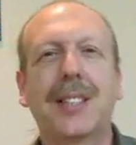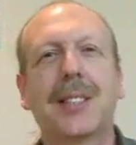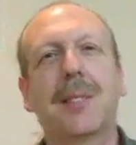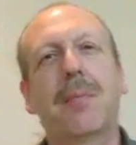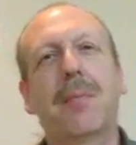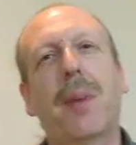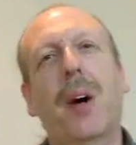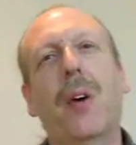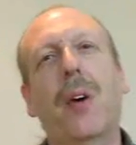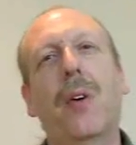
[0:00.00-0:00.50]

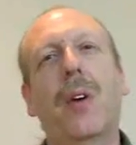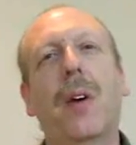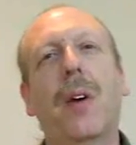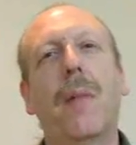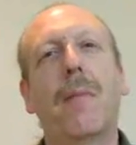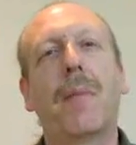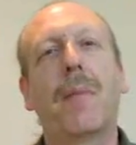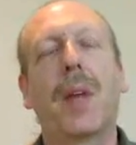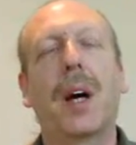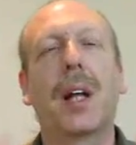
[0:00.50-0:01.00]
It's
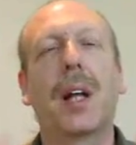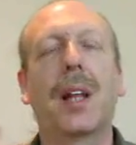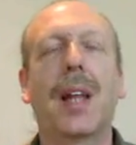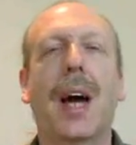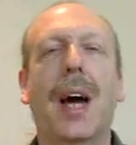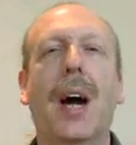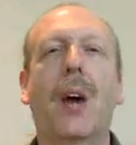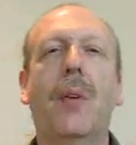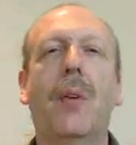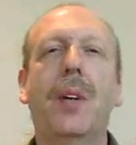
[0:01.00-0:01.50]
about
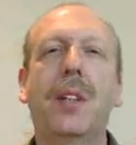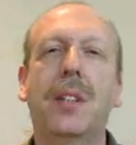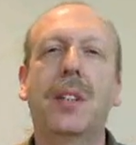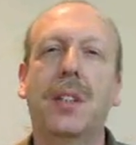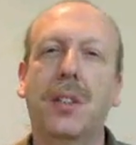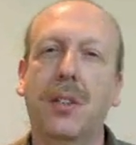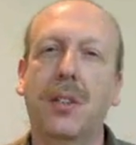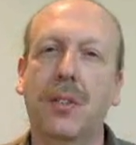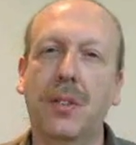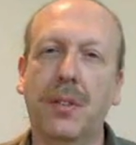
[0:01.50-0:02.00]

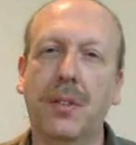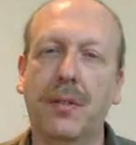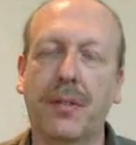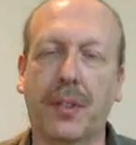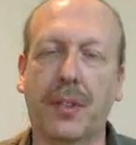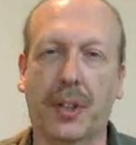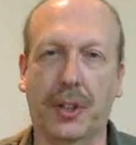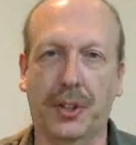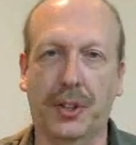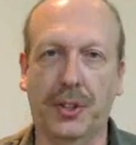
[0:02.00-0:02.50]
allowing the
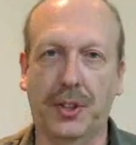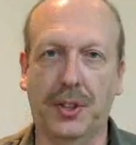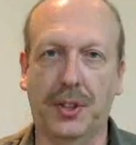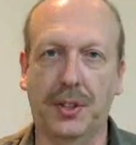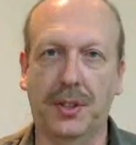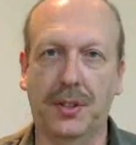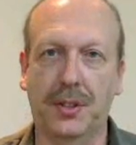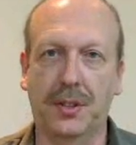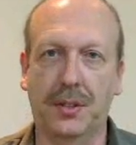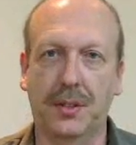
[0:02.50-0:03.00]

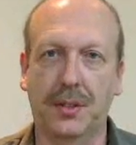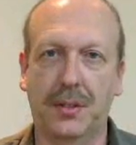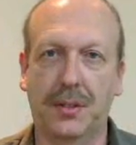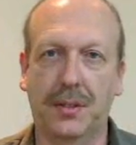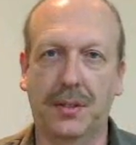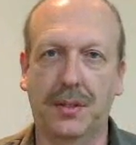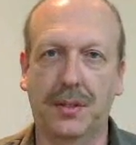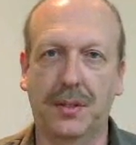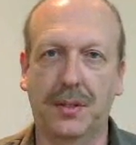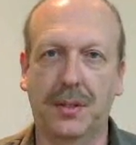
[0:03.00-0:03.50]
universe
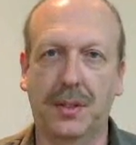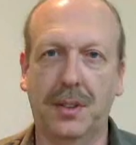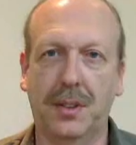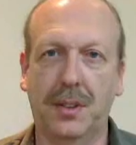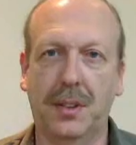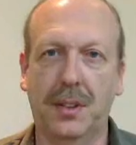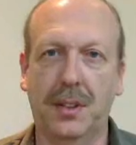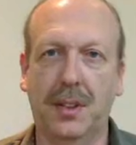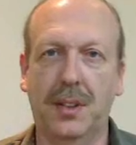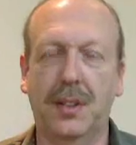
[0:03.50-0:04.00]

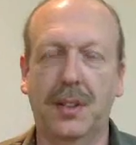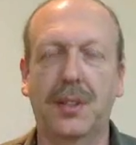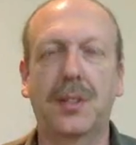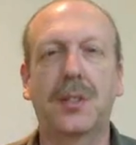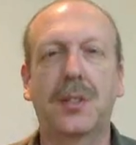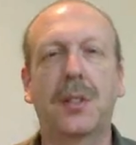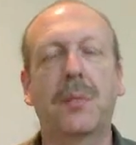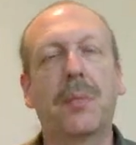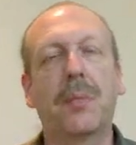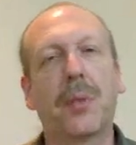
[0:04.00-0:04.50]

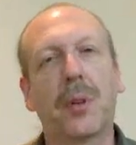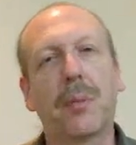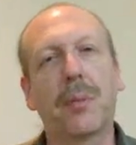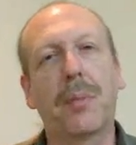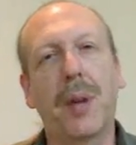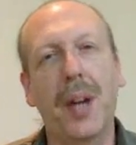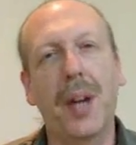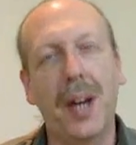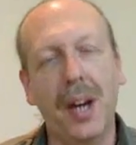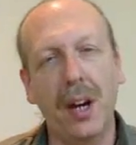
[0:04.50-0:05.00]
to
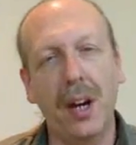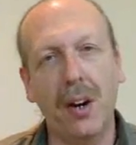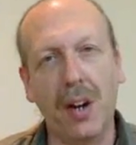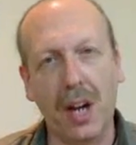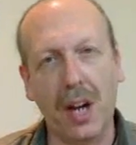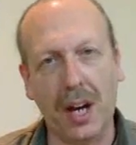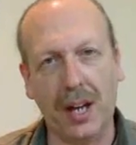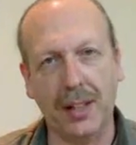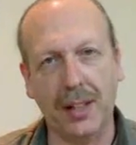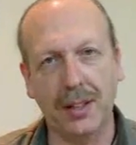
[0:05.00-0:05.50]

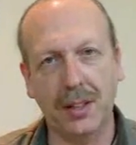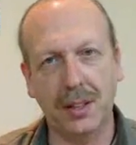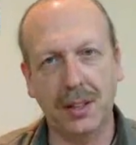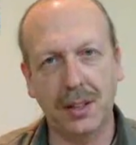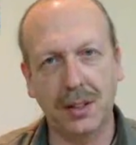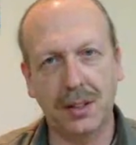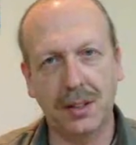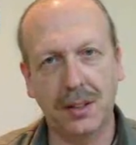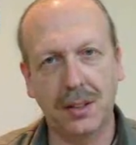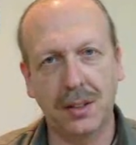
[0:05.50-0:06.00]
prepare
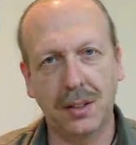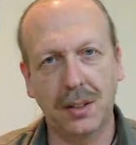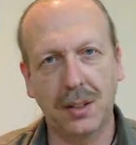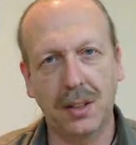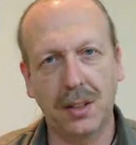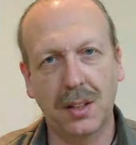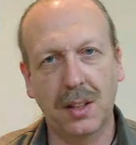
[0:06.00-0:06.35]
us